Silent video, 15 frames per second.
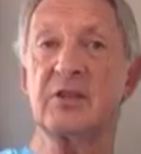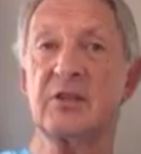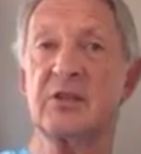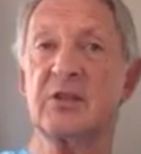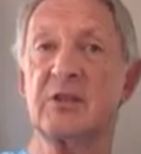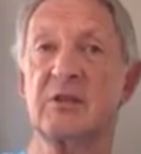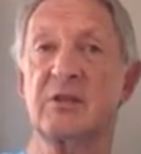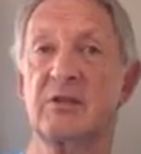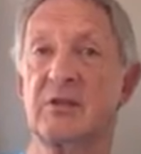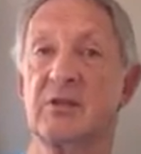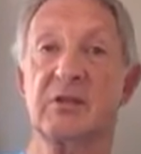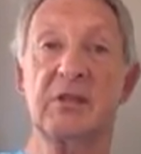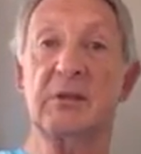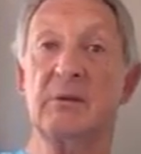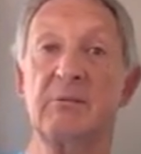just
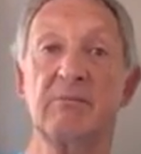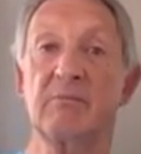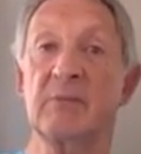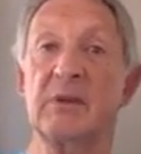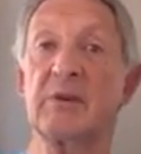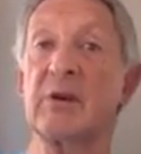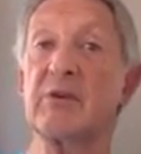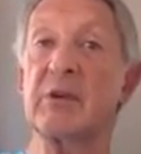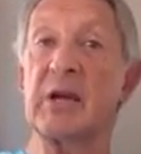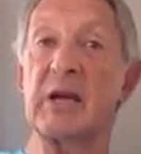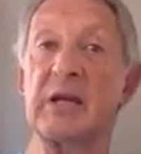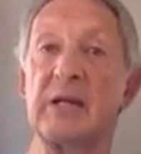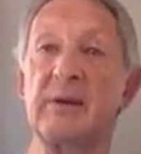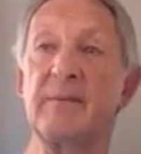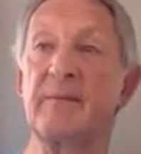see they're
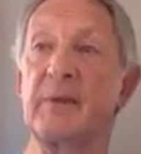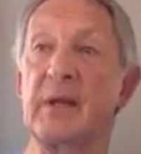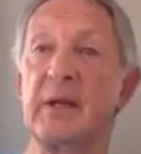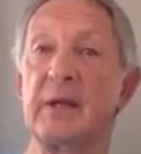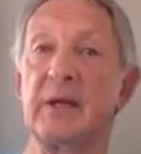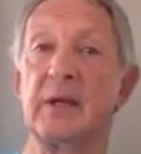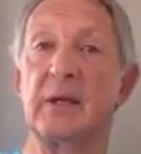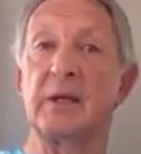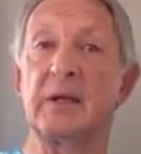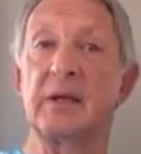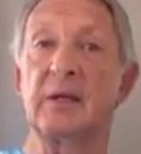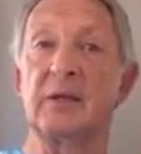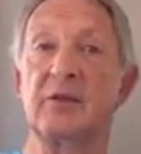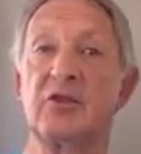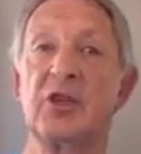okay.
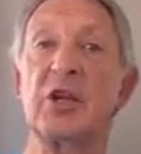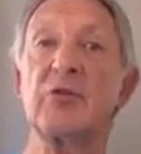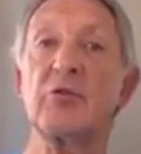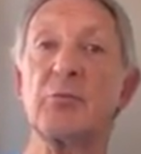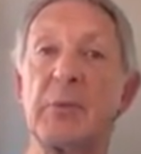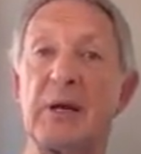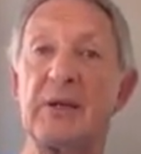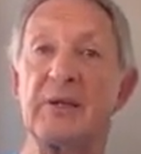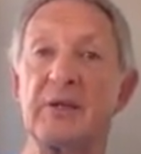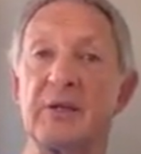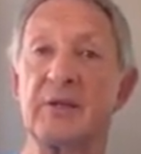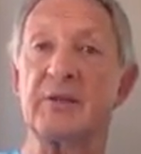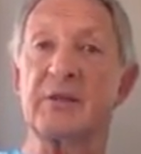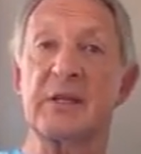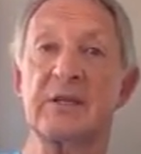General
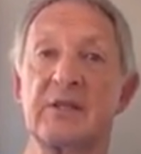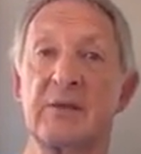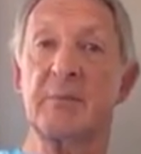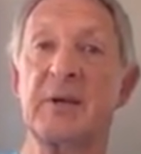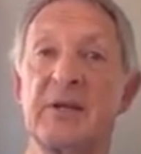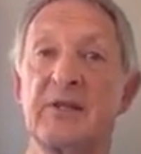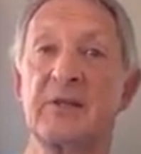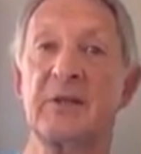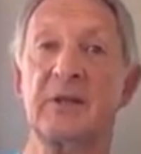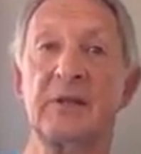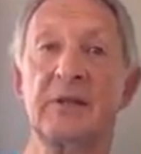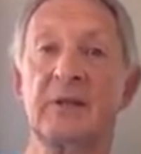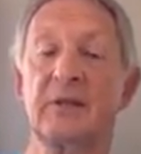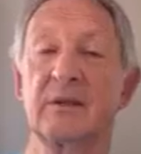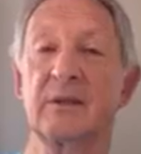maintenance, that's the best
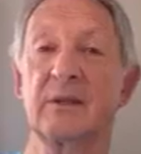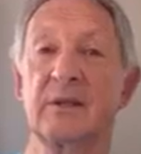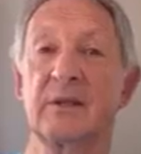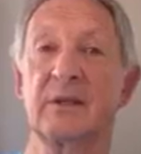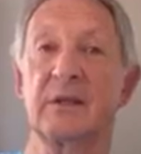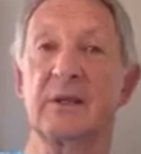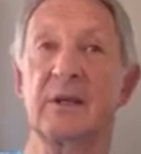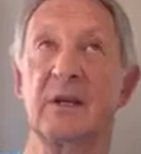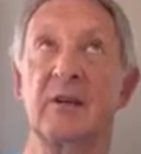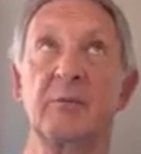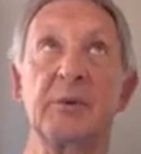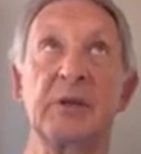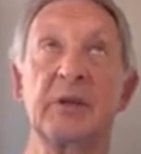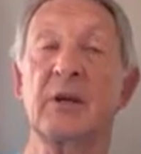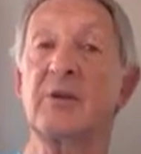thing. I've
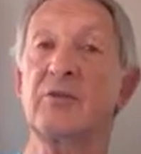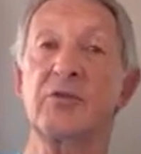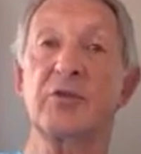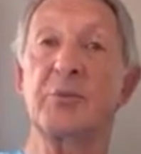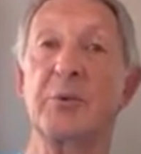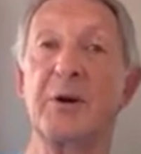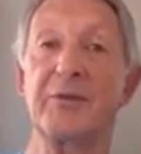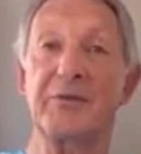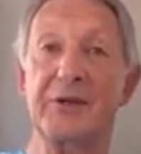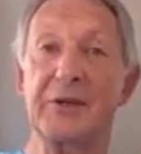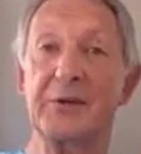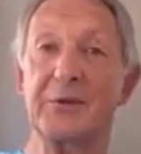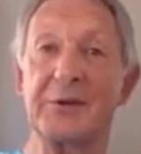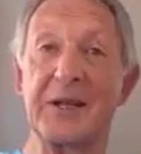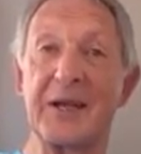been going through my
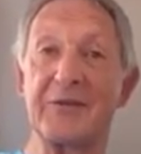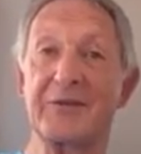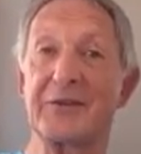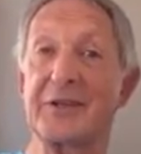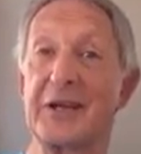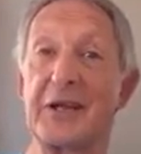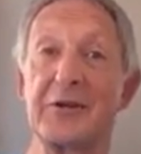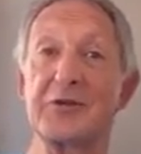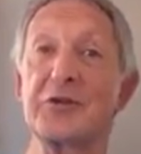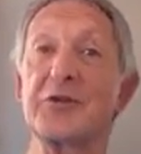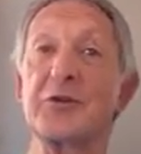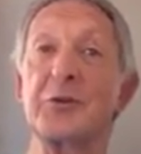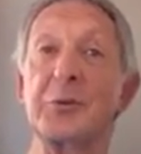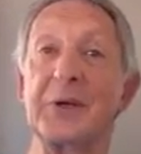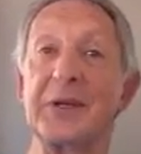vehicle now for the last
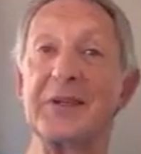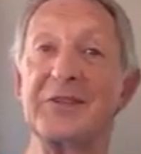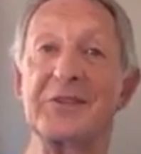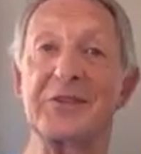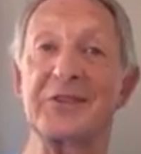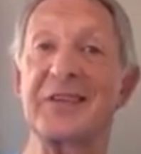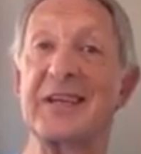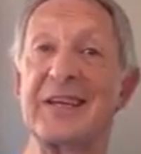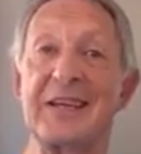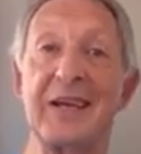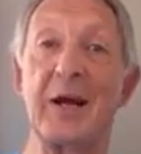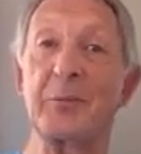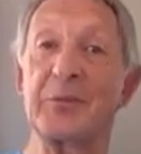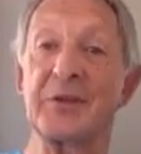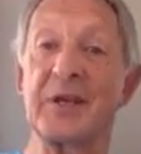2 weeks, just getting it
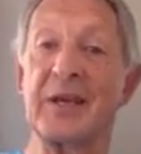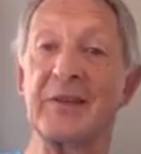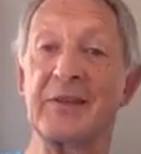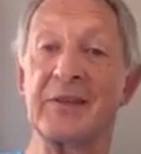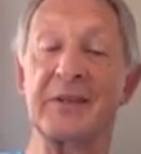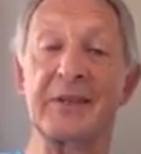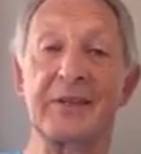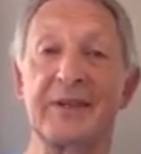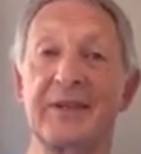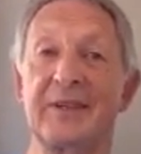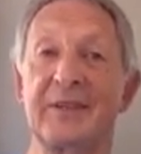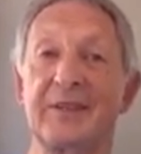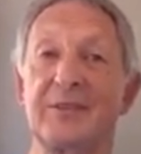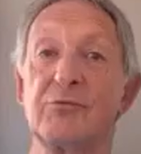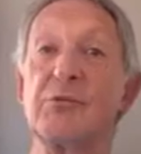up together,
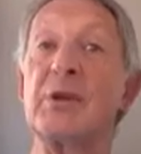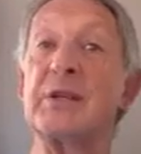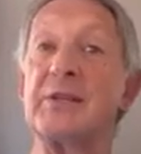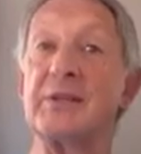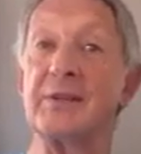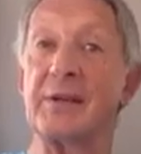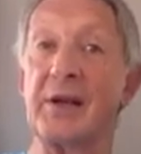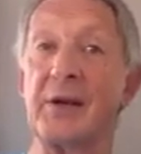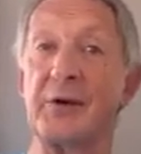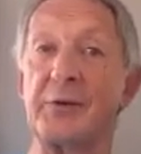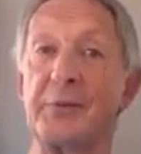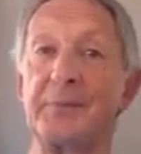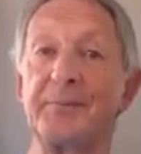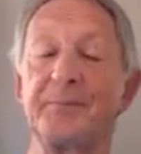ready to go.